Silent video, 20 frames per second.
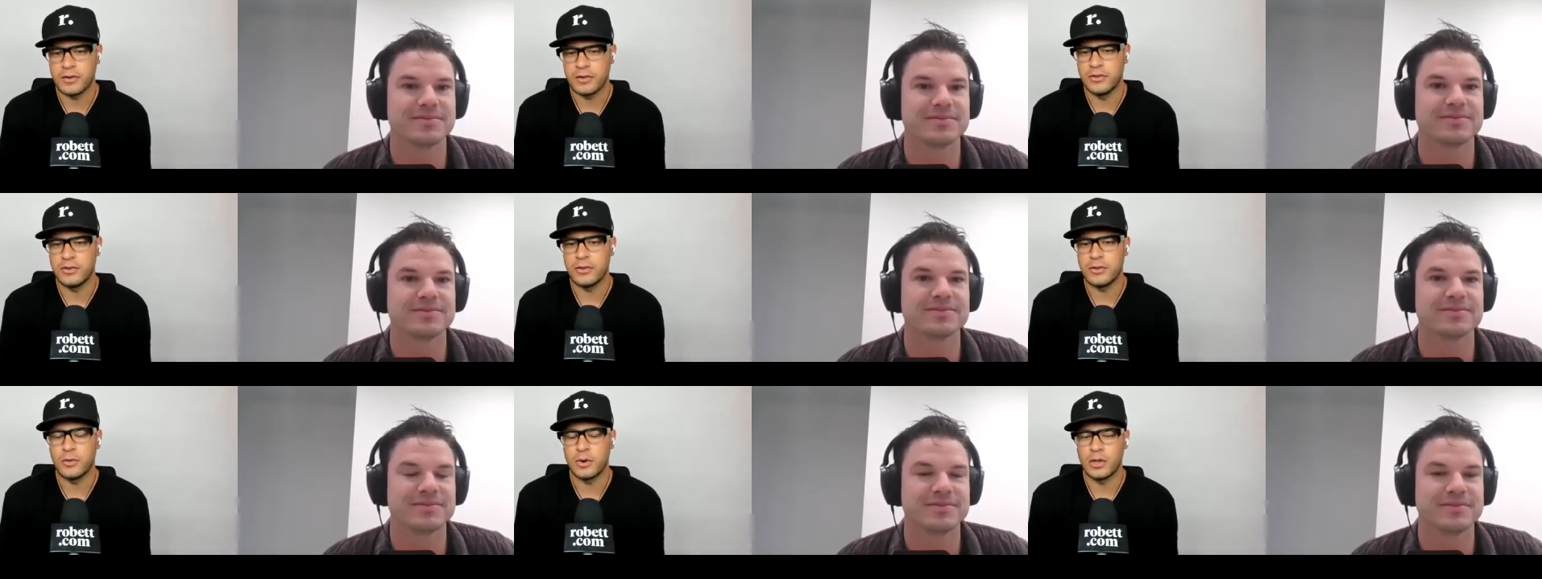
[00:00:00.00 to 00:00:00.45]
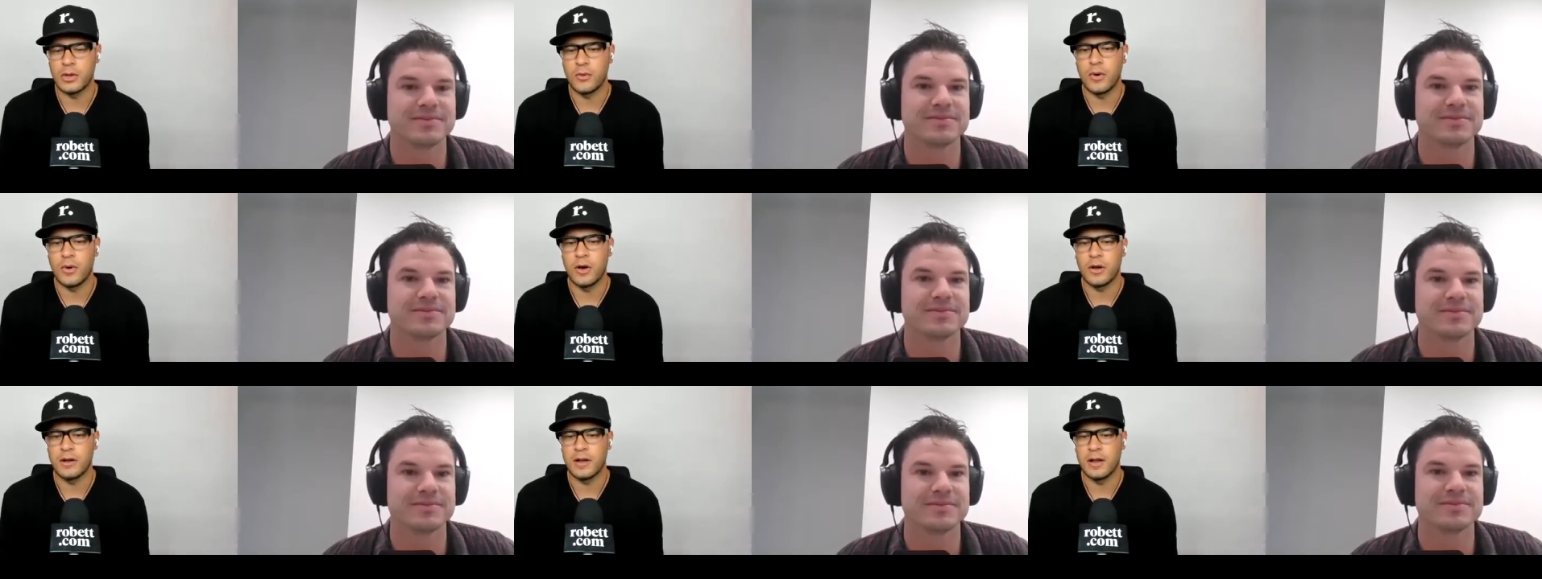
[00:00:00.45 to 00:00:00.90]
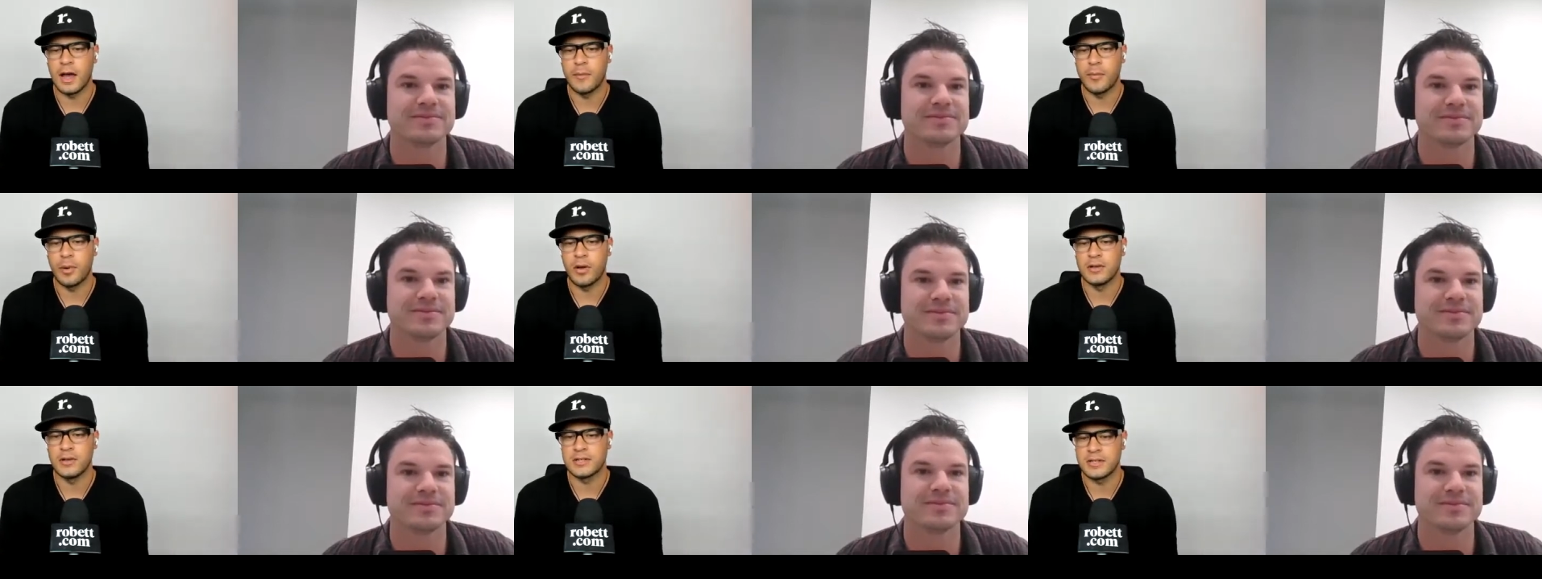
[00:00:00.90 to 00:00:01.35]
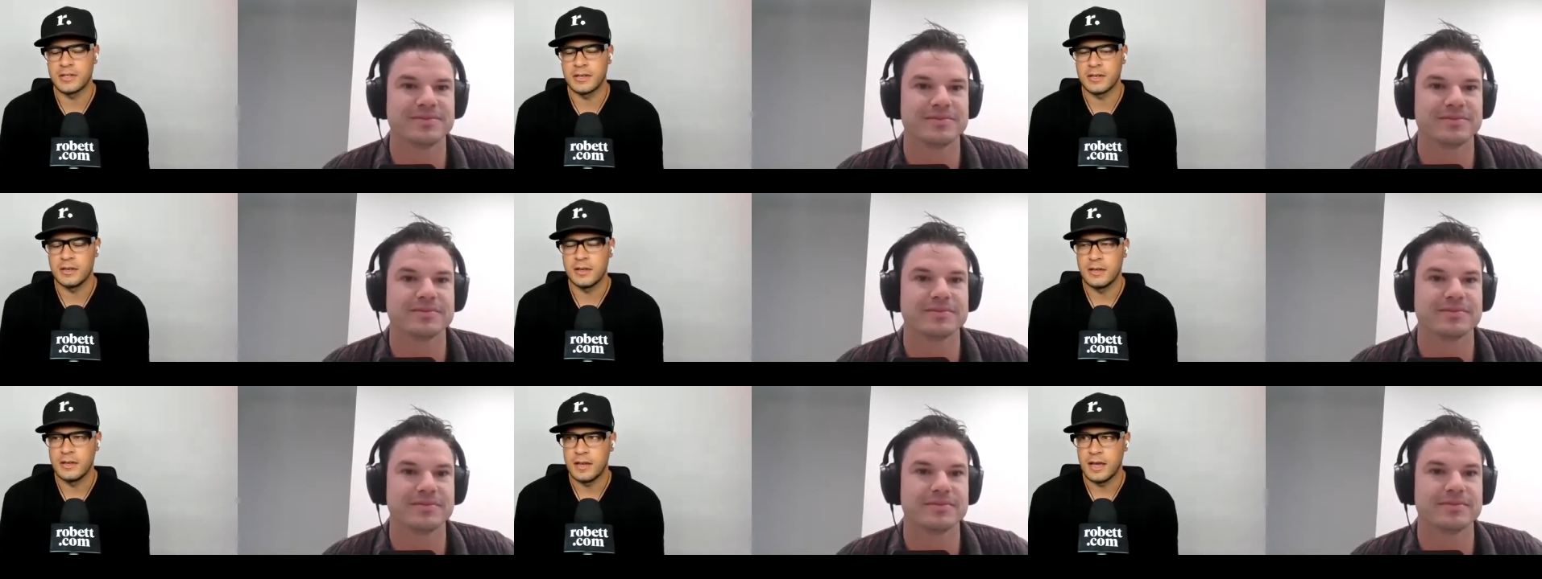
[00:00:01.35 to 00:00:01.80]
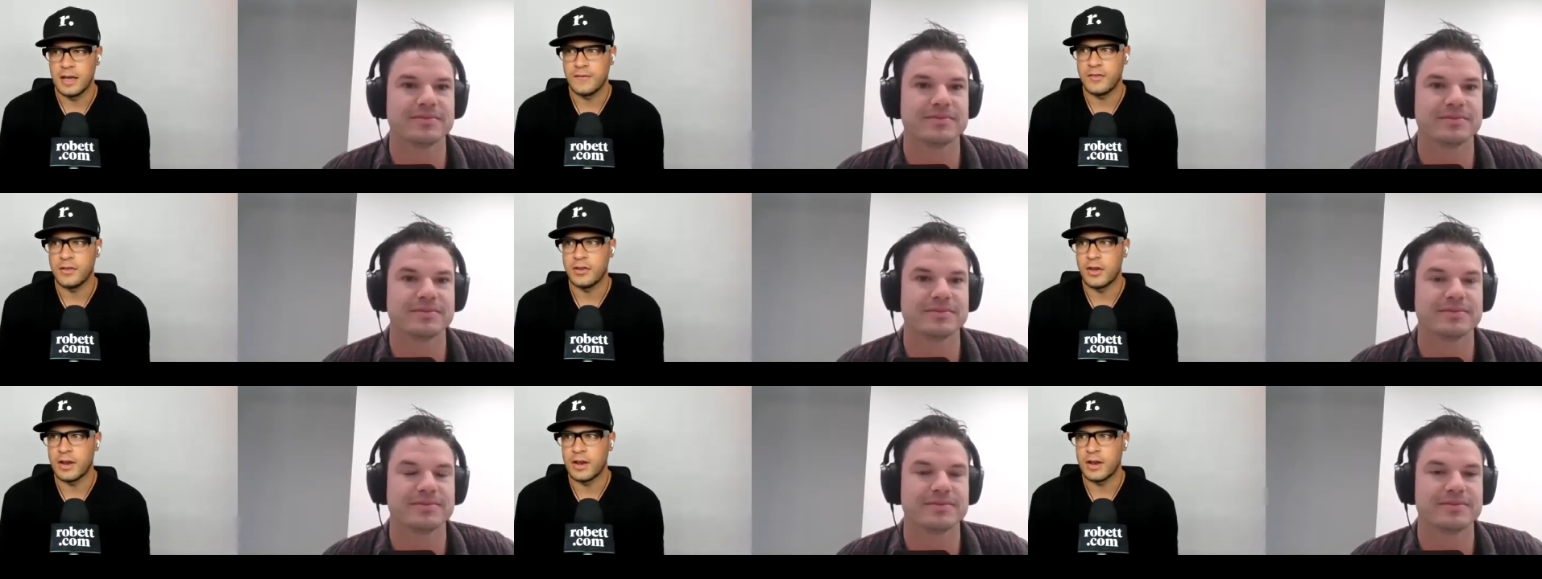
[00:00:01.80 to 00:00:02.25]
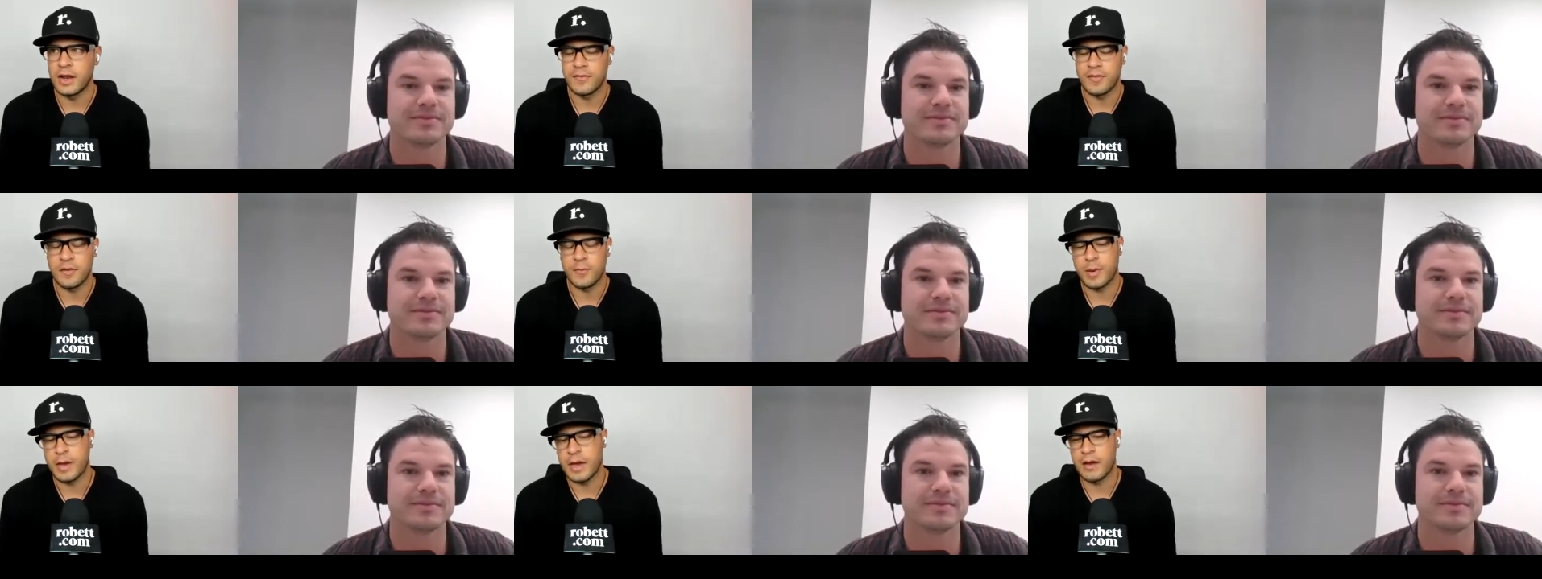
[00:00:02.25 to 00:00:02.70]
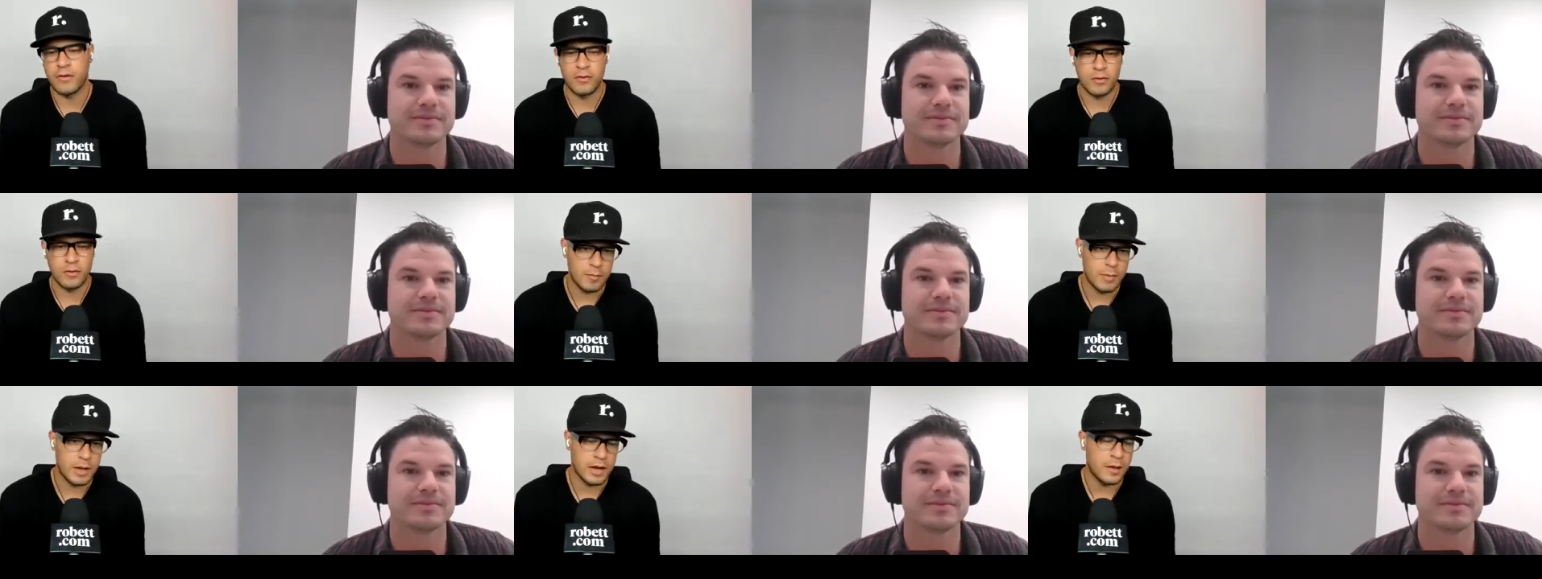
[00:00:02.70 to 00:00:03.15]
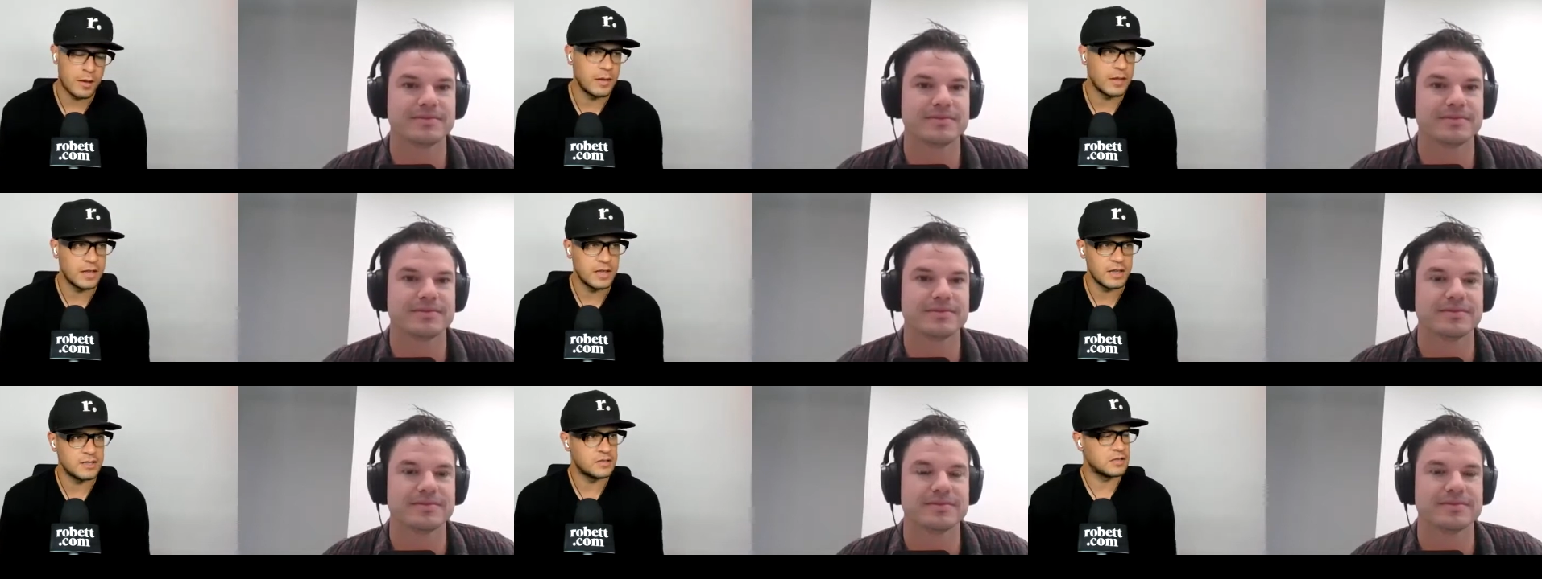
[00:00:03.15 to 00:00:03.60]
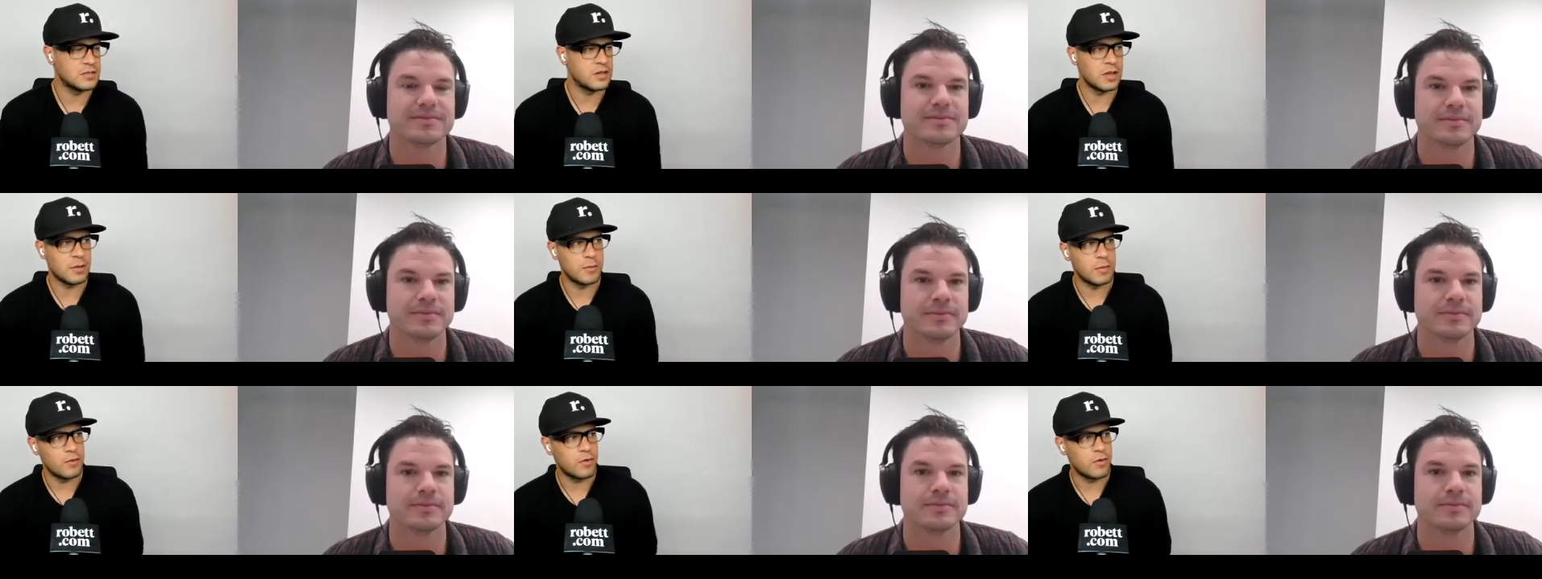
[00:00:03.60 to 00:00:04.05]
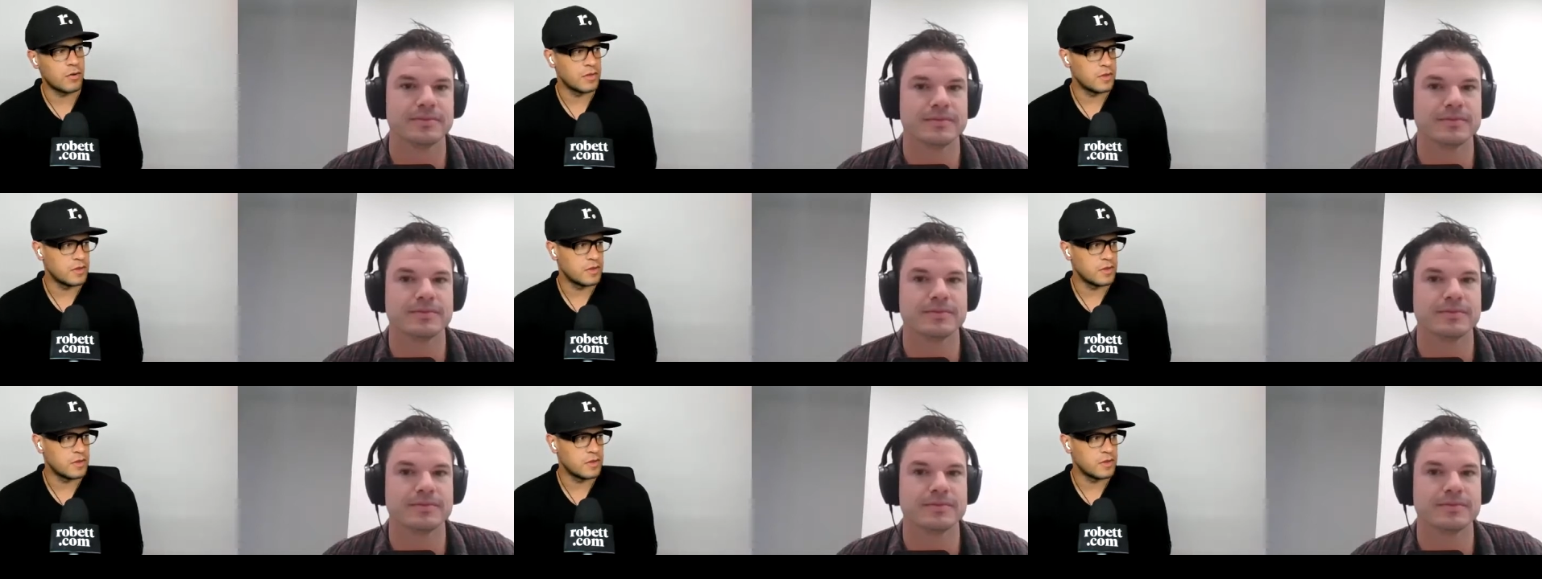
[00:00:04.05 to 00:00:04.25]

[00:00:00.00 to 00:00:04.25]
Speaker 1: do what you want opposed to if you don't have the power or the money i mean there's don't get me wrong